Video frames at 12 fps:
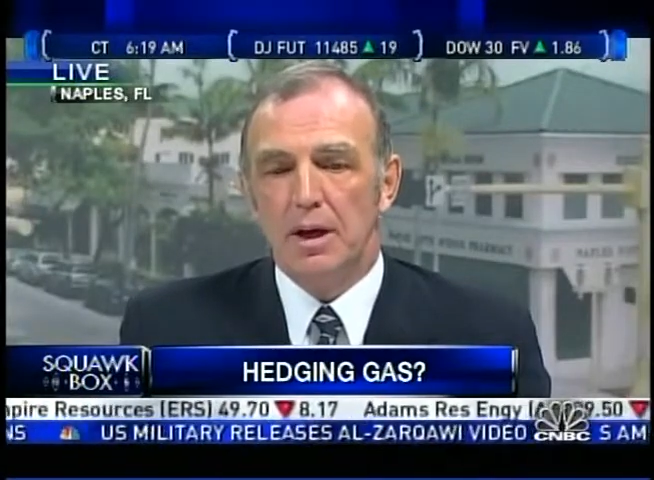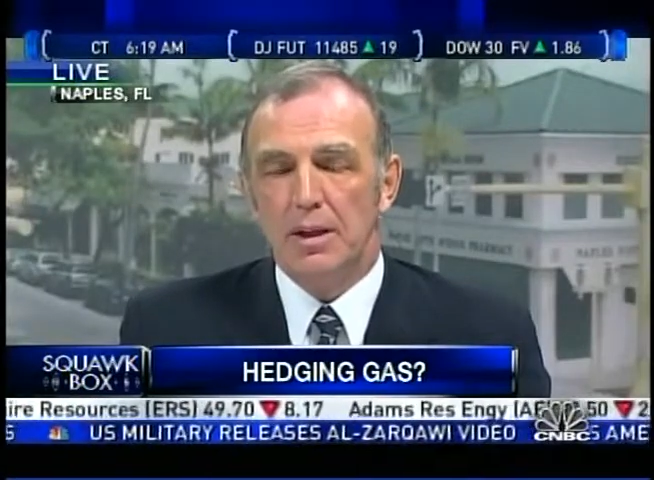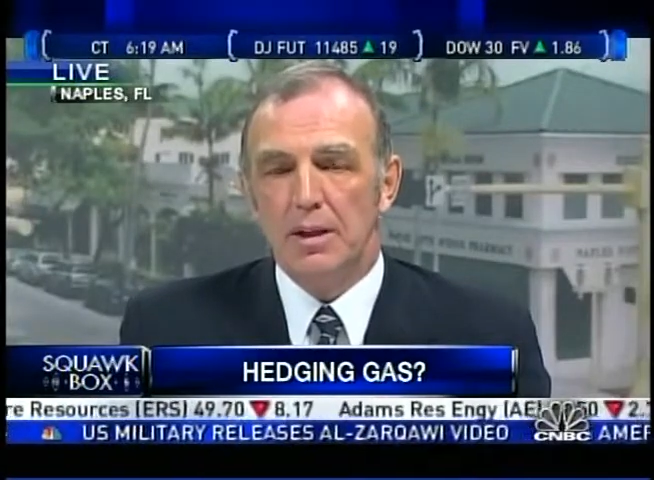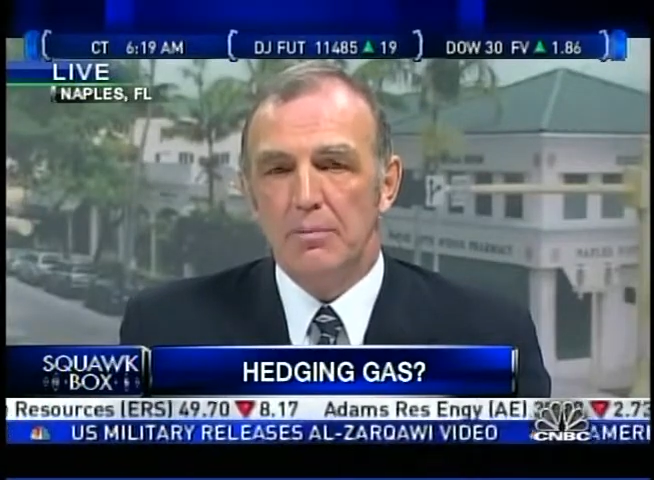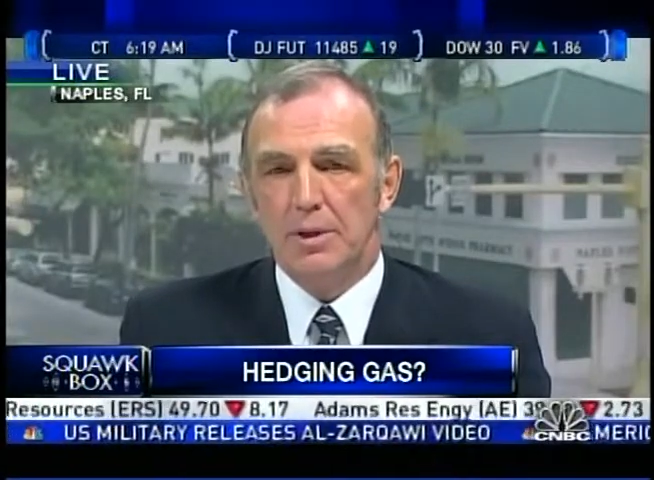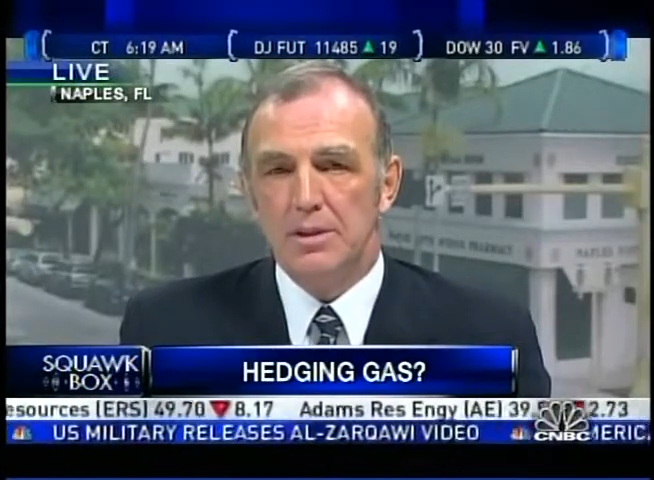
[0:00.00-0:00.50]

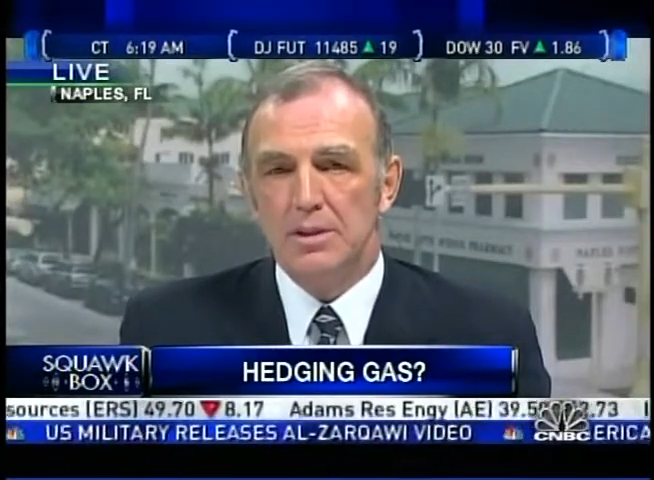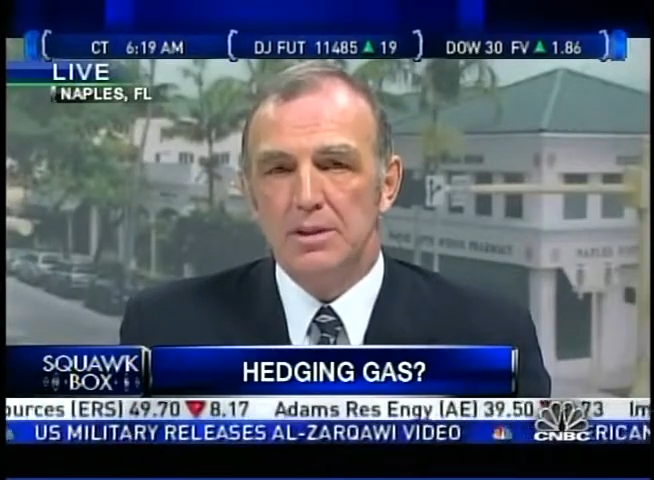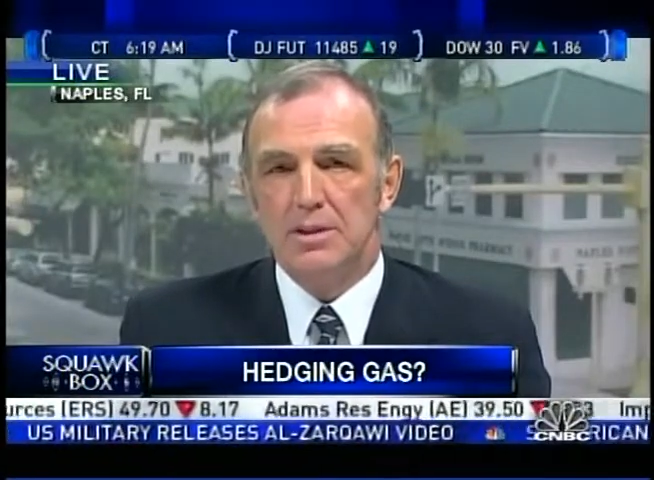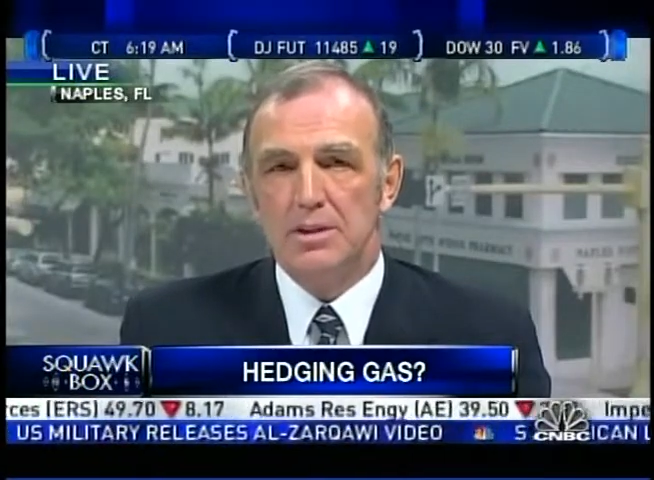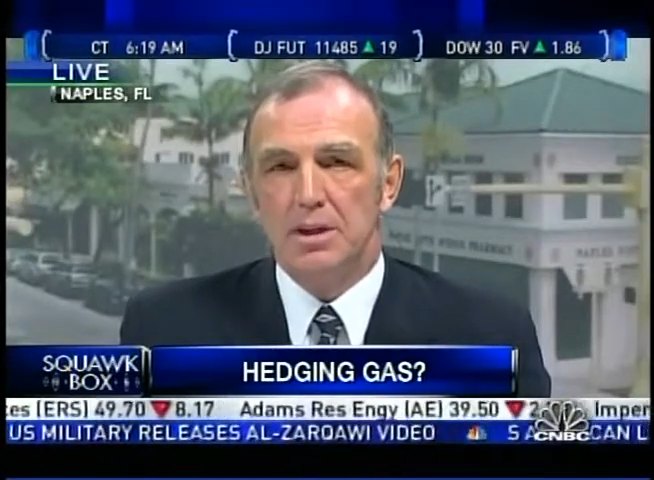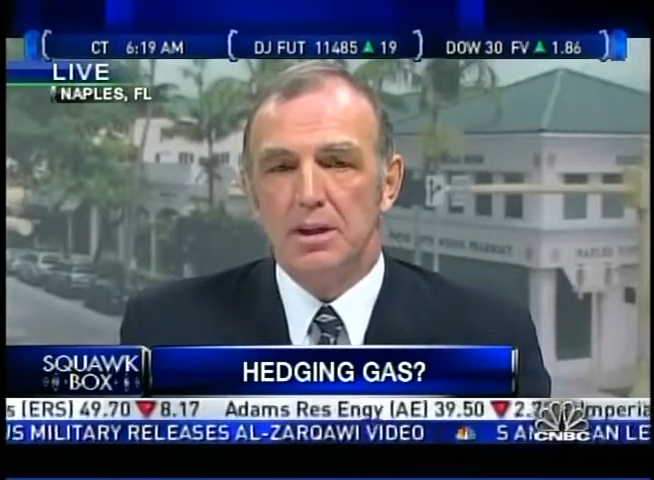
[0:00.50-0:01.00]
in the
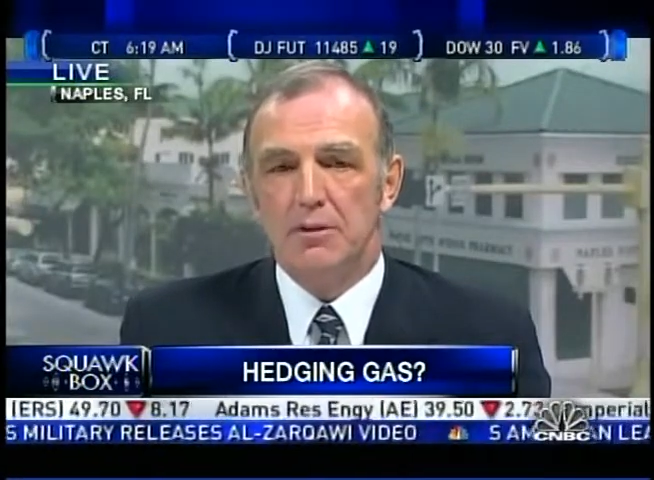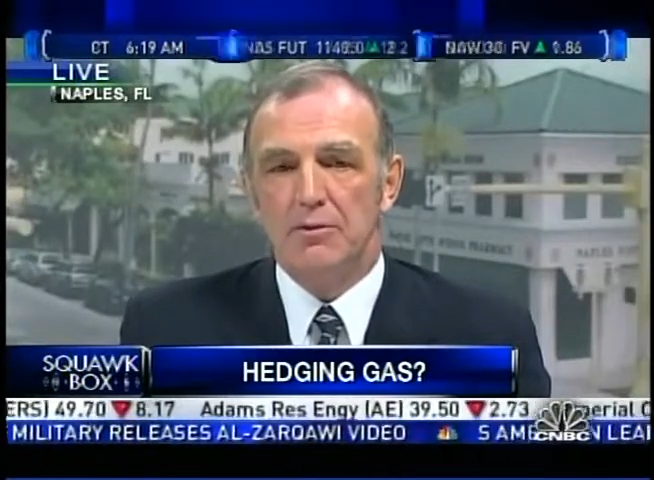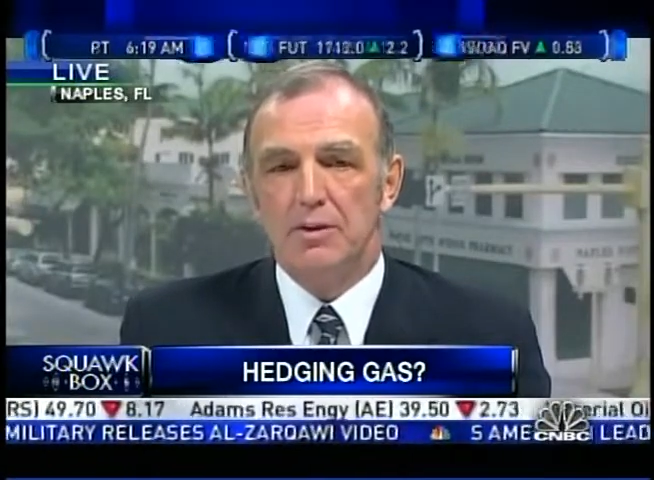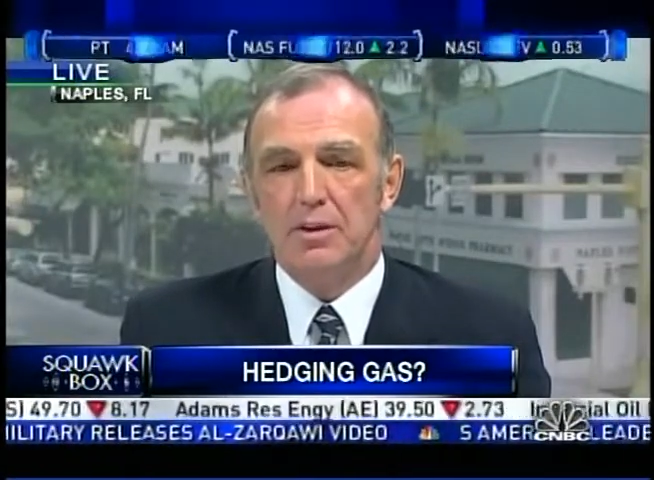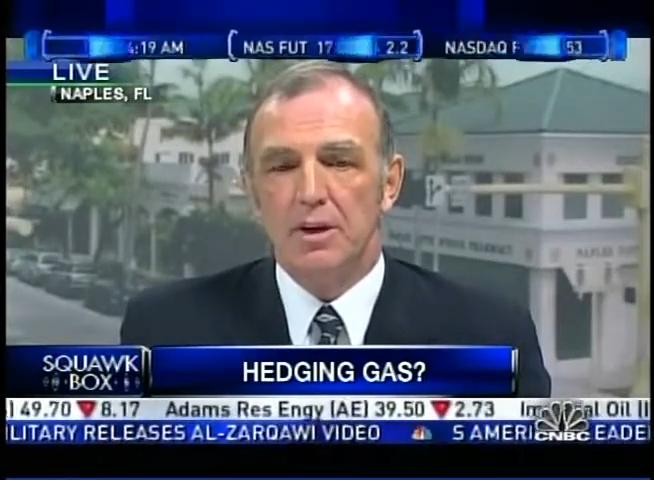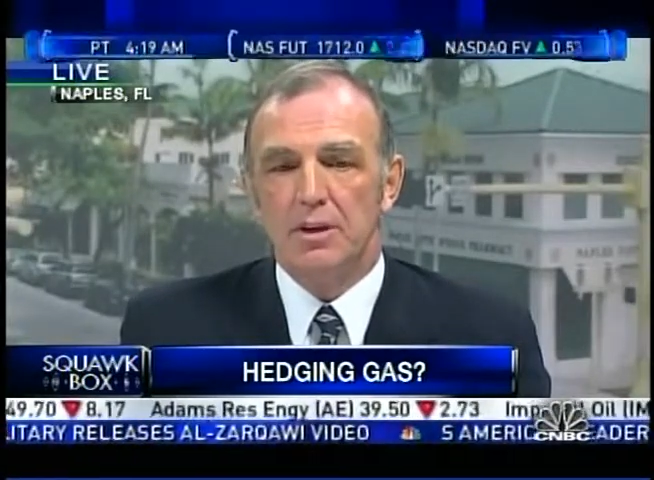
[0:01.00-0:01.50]
business
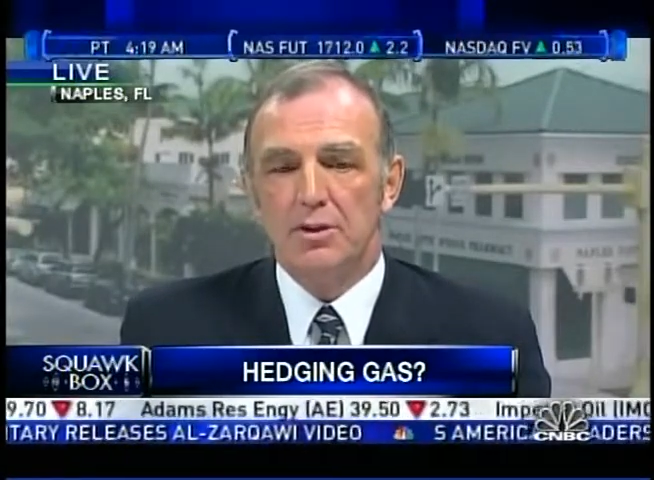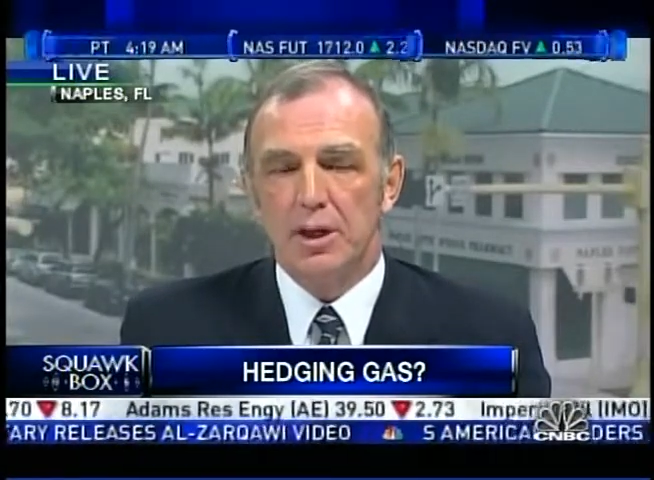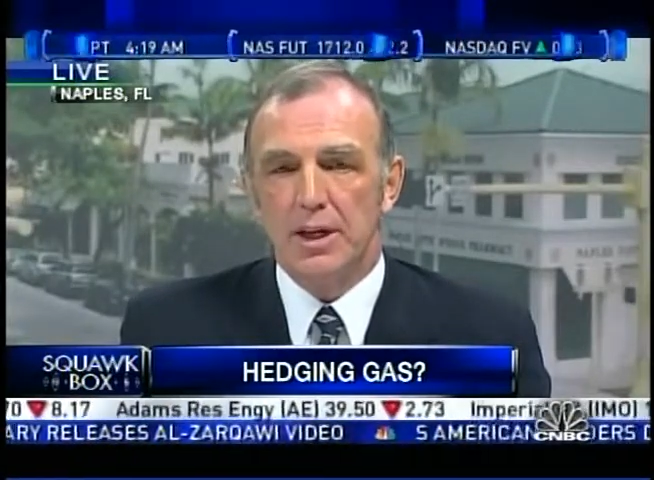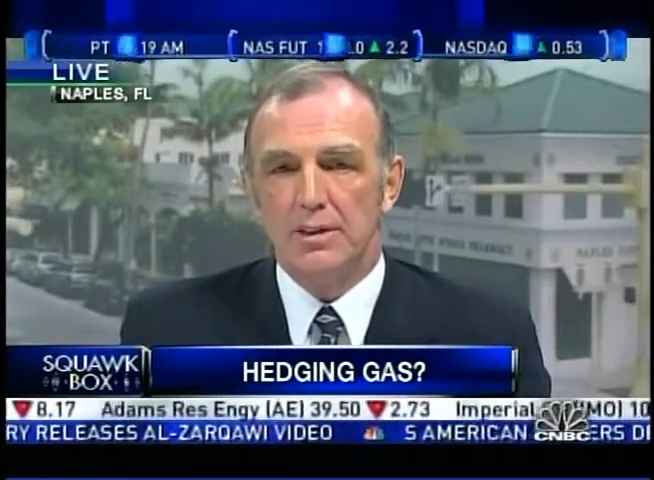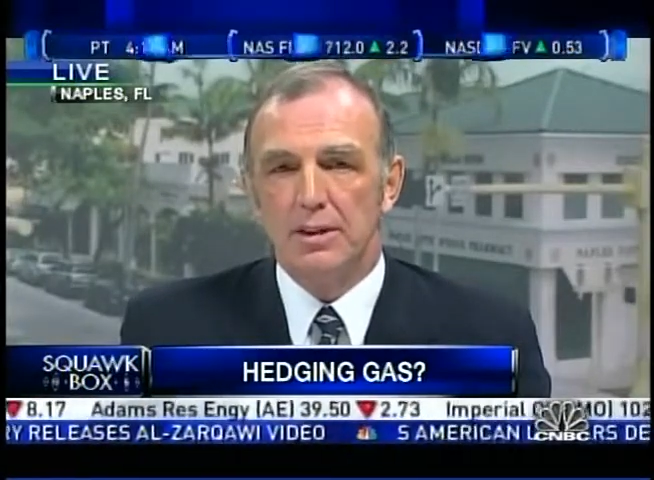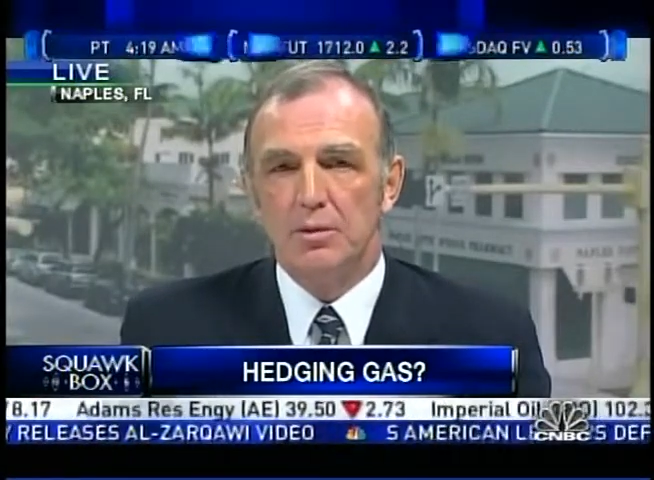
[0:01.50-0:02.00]
of
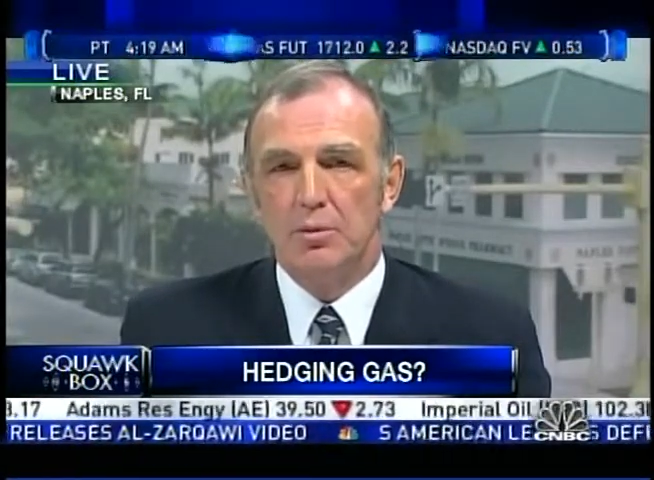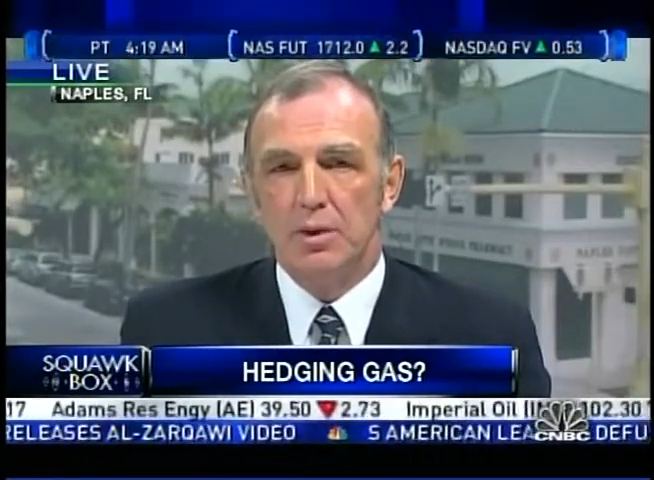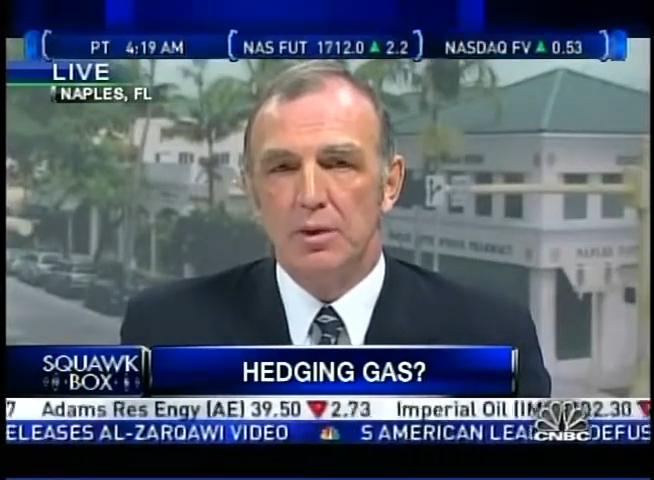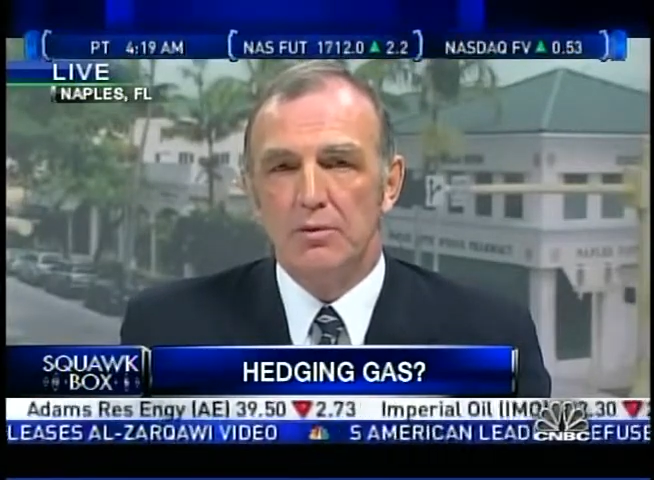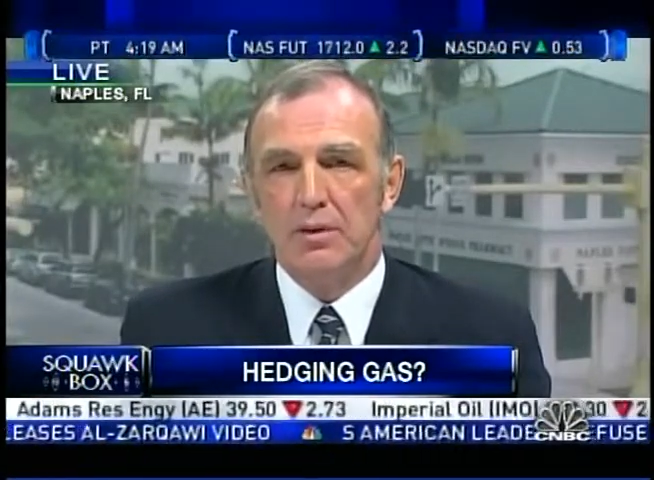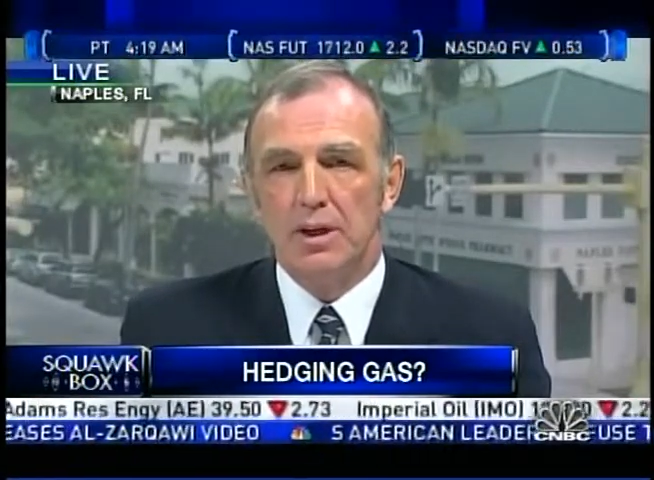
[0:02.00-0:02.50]
attracting one